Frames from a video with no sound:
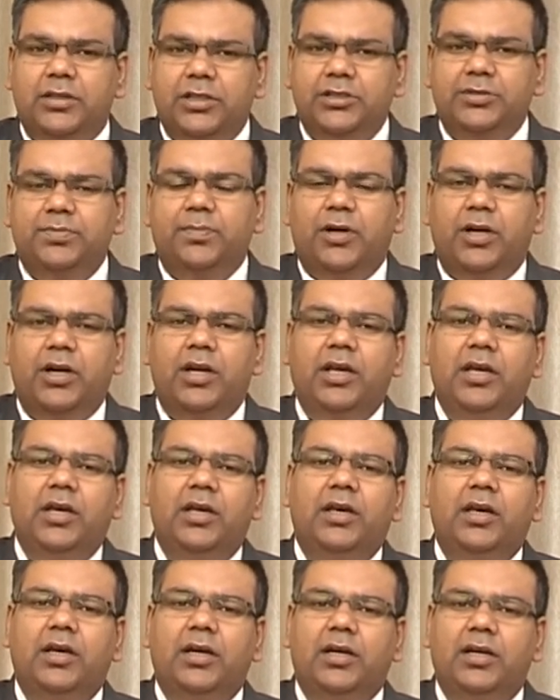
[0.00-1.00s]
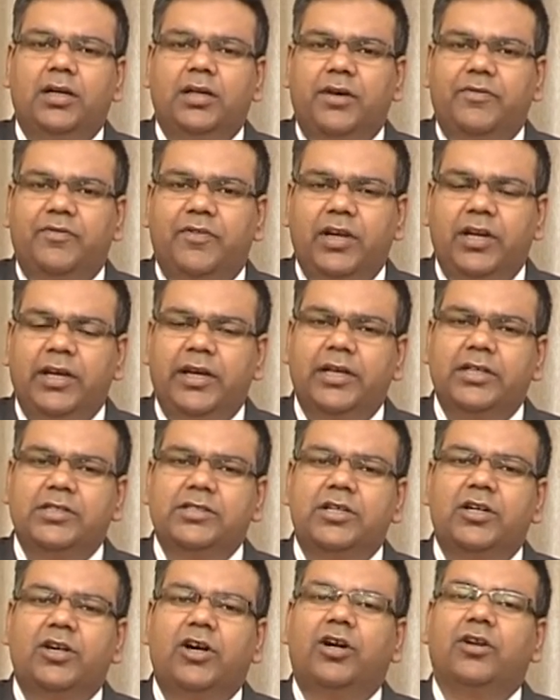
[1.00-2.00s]
This body
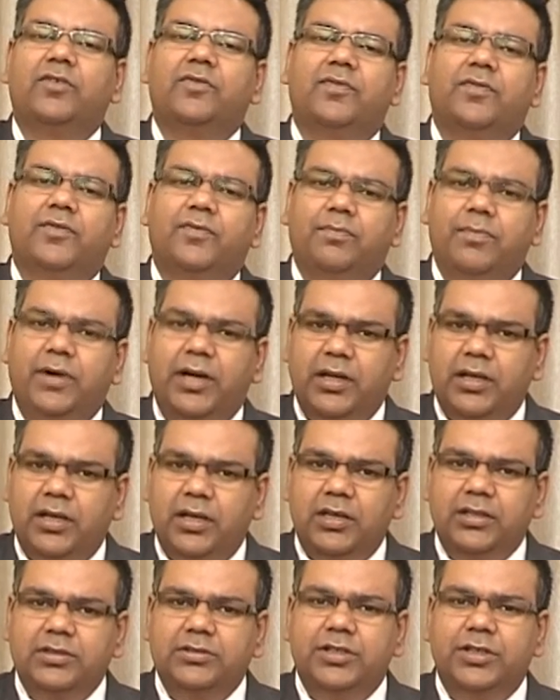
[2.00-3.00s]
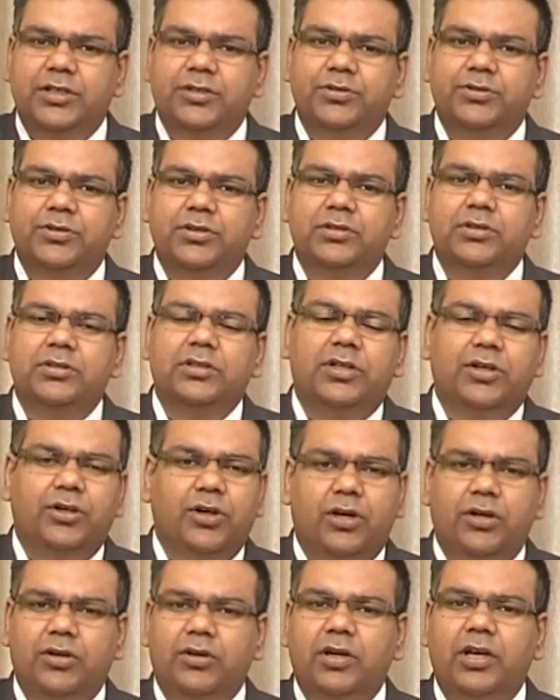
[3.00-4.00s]
affiliates a lot of medical institutions,
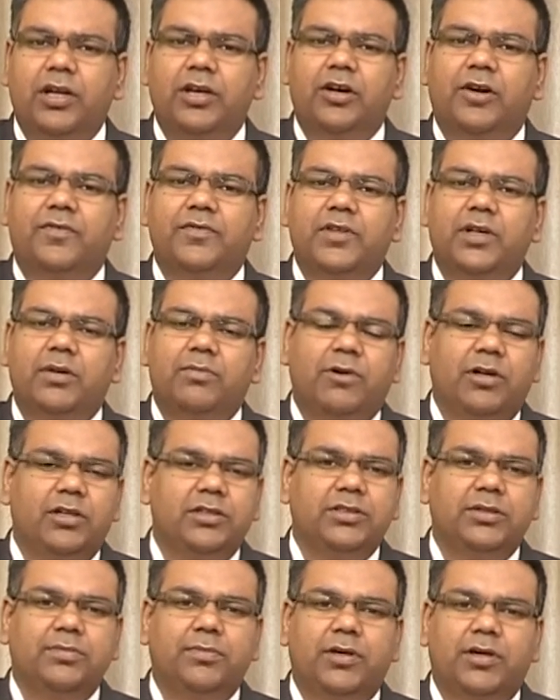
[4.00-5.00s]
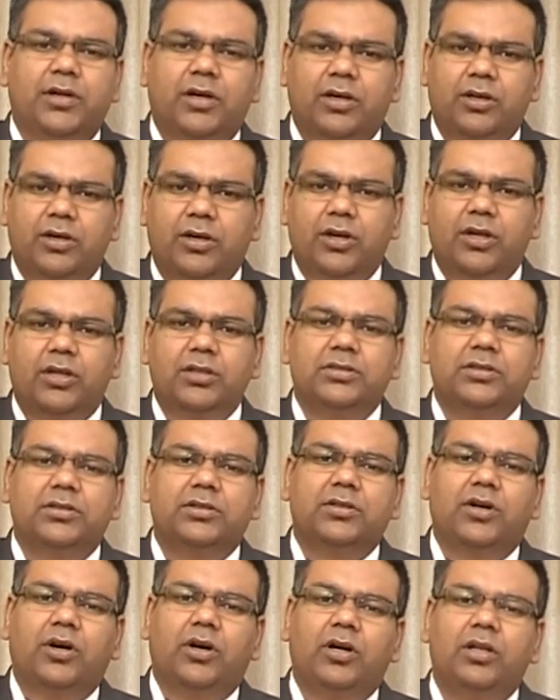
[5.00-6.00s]
not only in ophthalmology but across
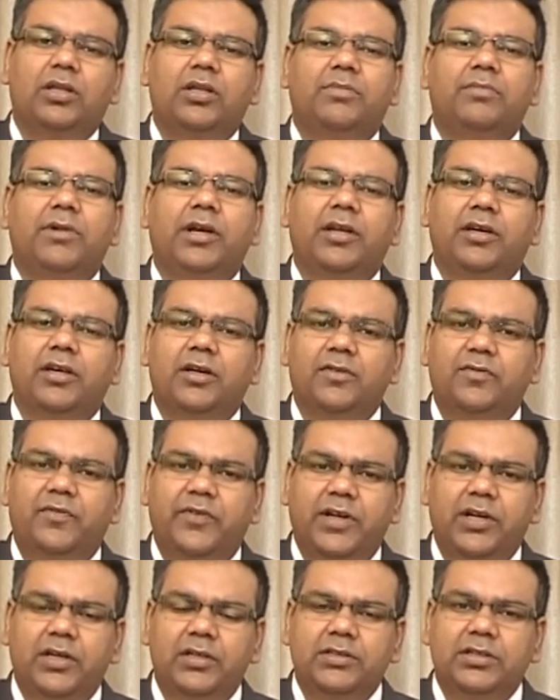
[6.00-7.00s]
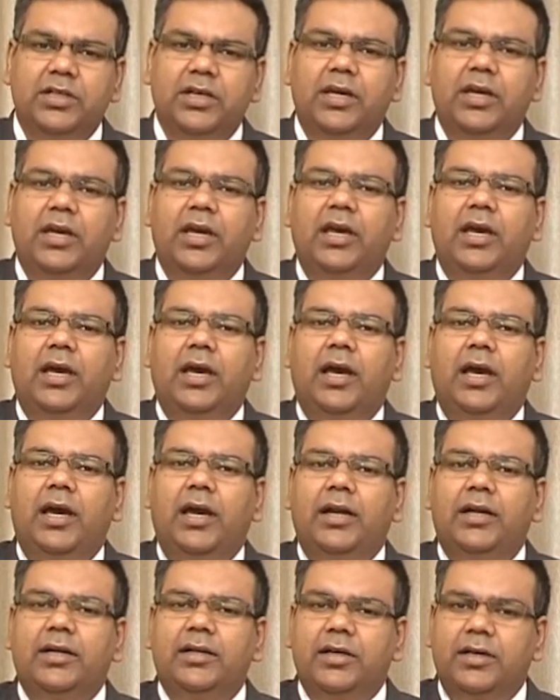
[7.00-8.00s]
all the medical fields,
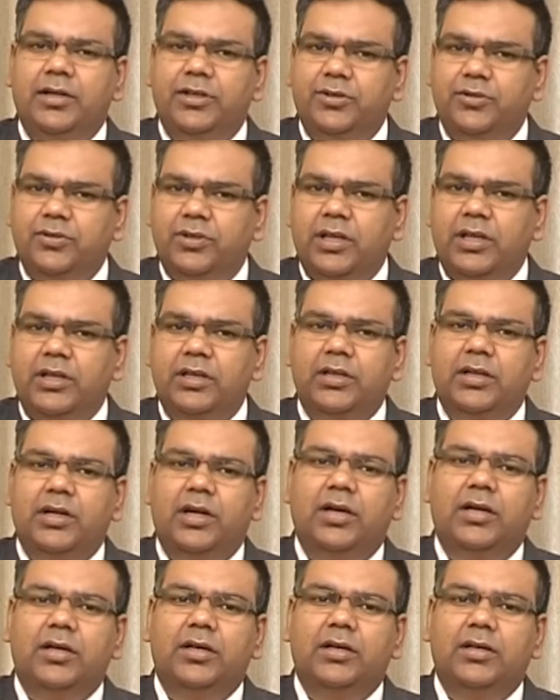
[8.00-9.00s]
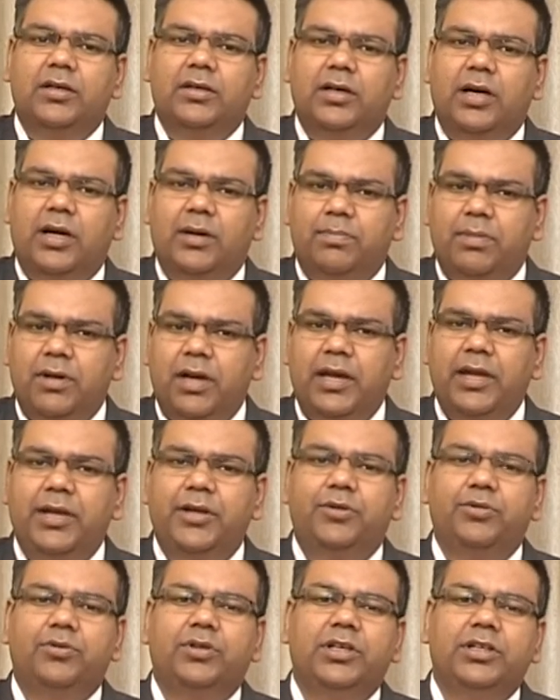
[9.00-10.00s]
and you can
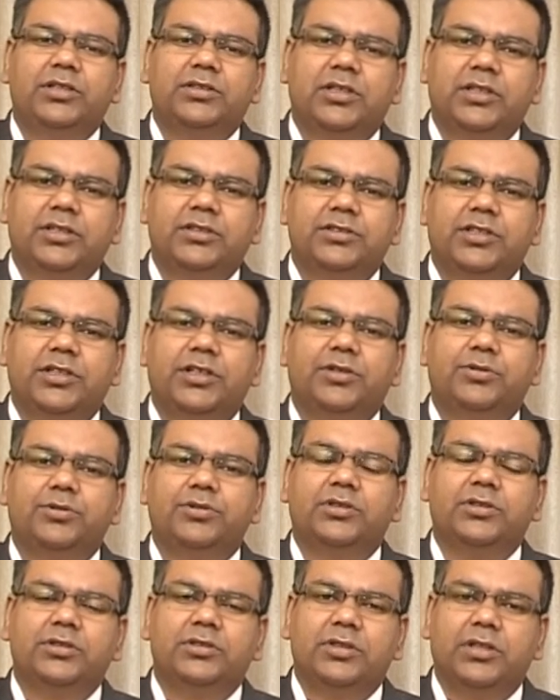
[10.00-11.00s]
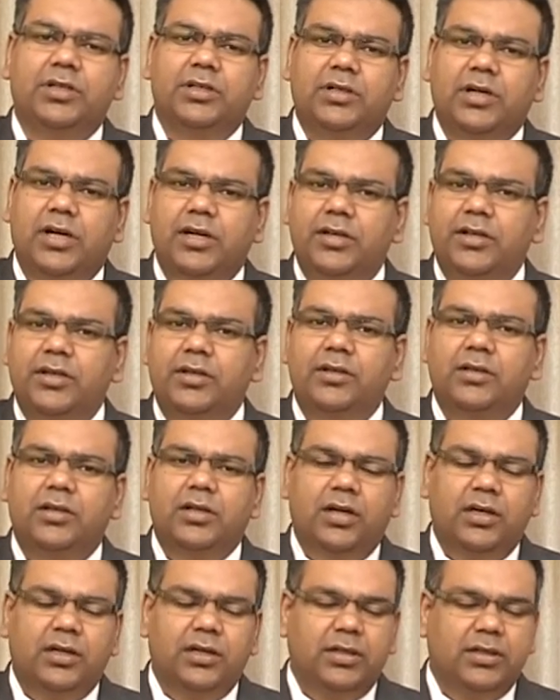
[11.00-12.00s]
apply to these institutions,
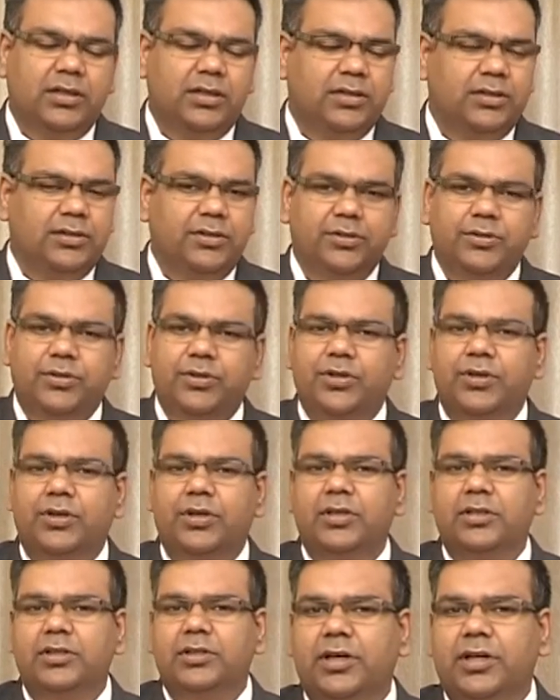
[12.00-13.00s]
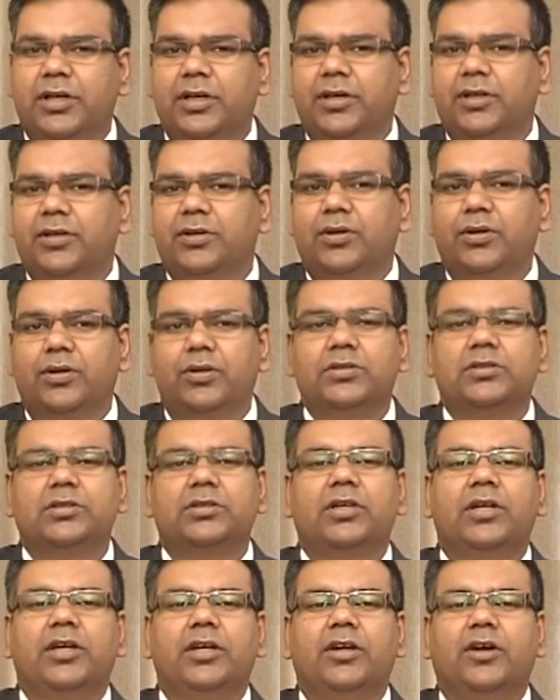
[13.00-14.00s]
do your 3-year
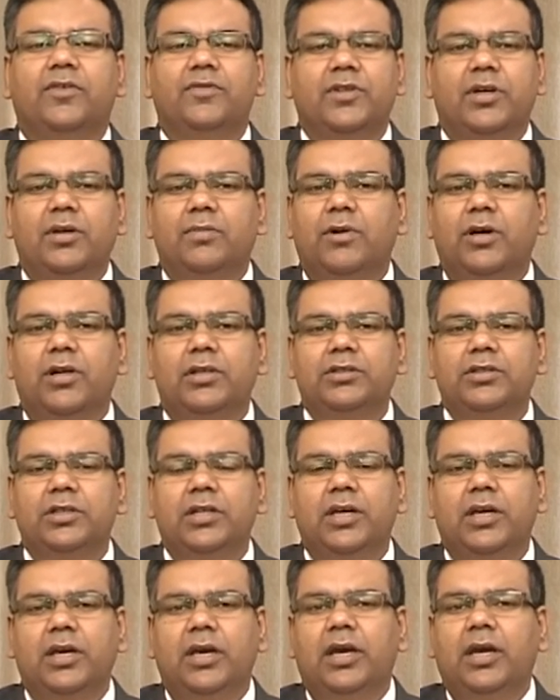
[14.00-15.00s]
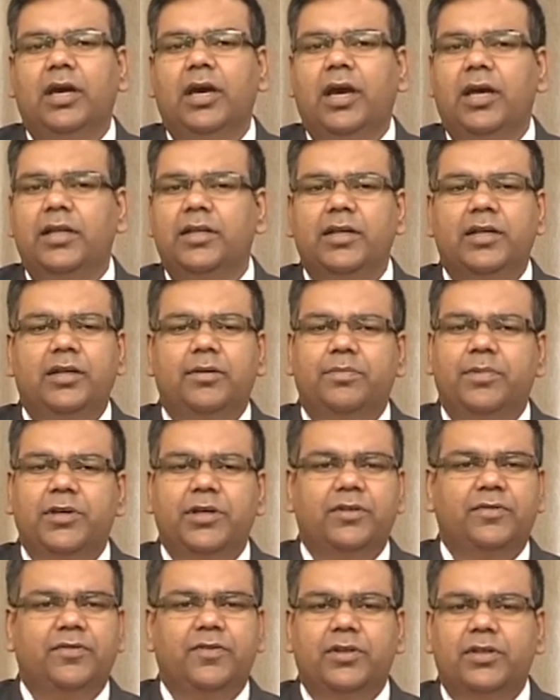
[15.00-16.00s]
course in ophthalmology, and then
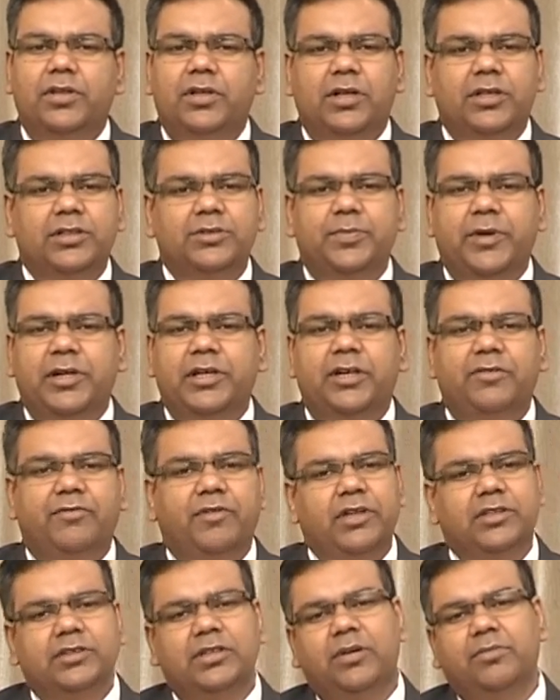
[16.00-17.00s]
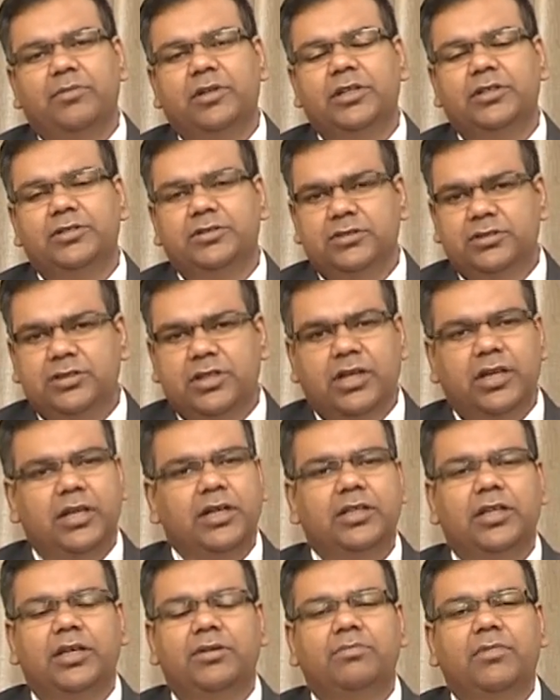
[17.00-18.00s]
appear for the respective examinations,
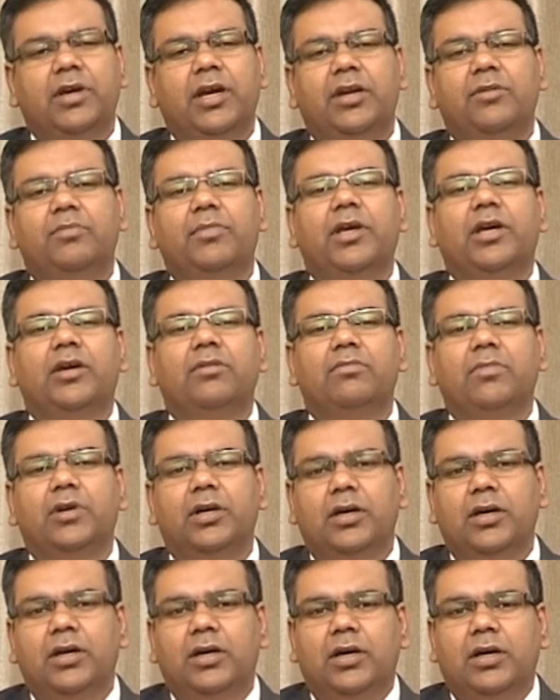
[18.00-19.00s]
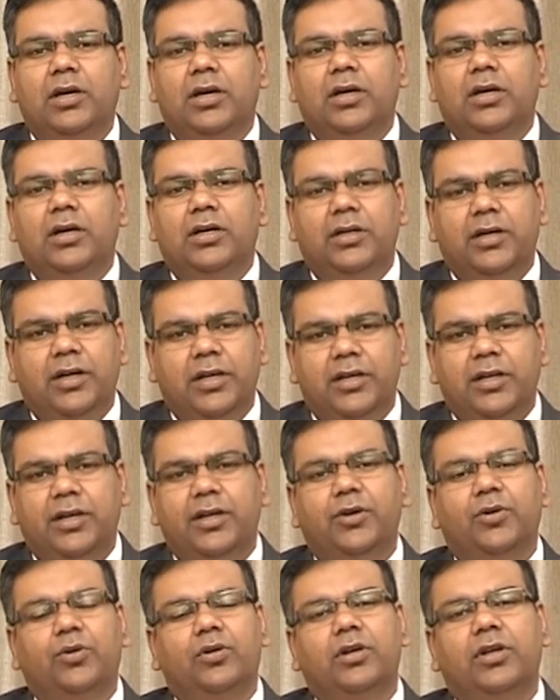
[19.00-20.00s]
clear them, and become a
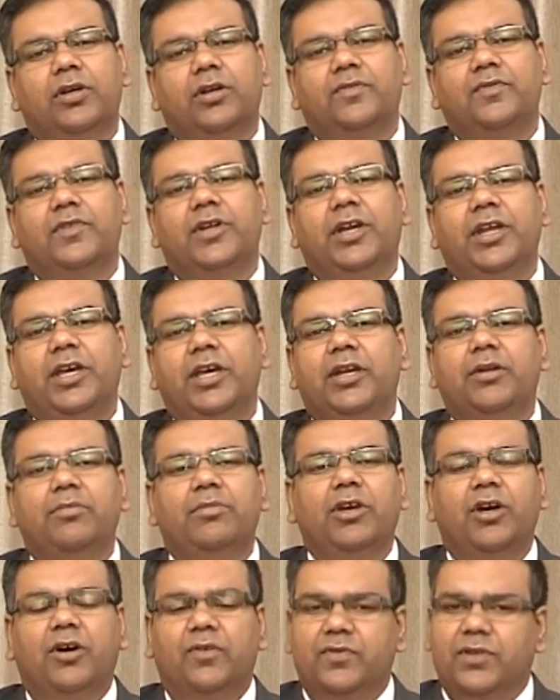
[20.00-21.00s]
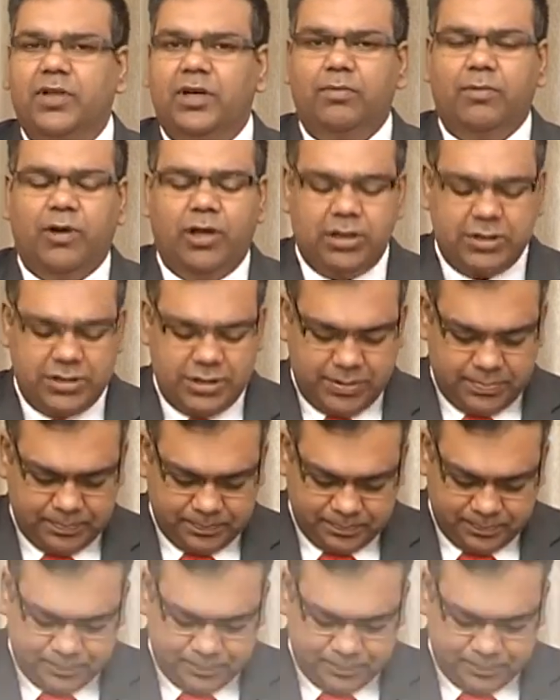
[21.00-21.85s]
degree holder of the DNB ophthalmology.